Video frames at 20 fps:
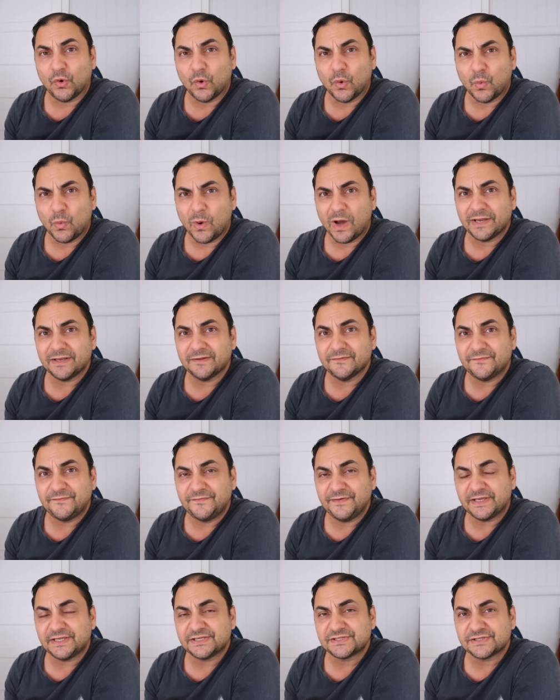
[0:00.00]
or one
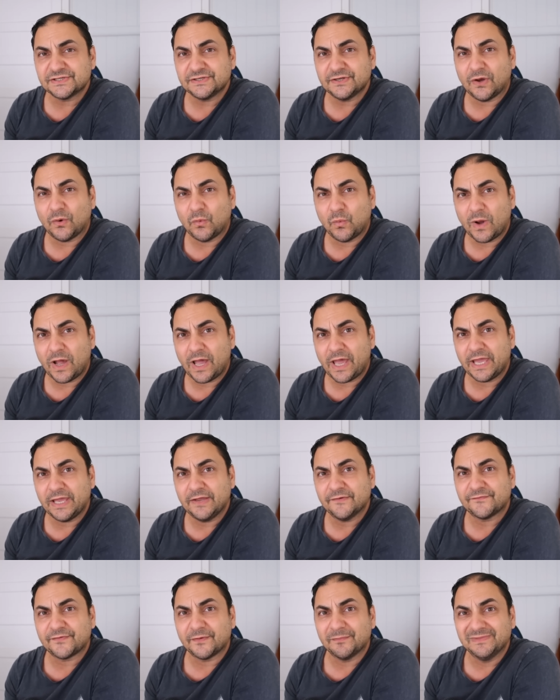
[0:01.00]
eviction
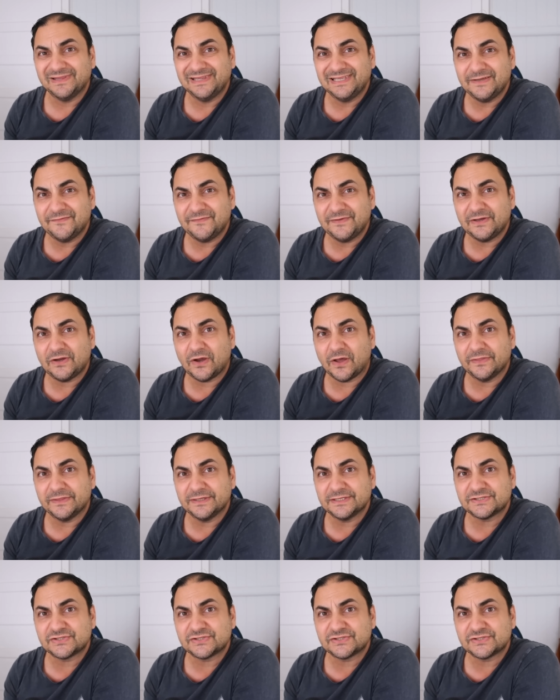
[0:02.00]
away from living on the